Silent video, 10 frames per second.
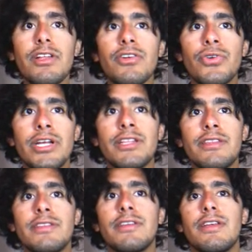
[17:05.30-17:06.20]

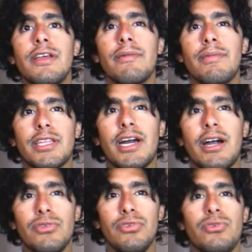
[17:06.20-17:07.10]
Right, but
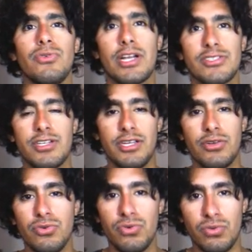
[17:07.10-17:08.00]
how do you actually
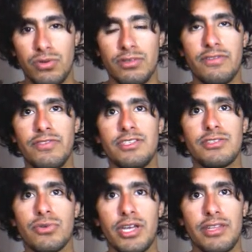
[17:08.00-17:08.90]
glue all of this
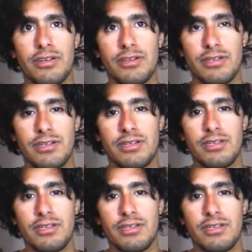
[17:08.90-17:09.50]
together?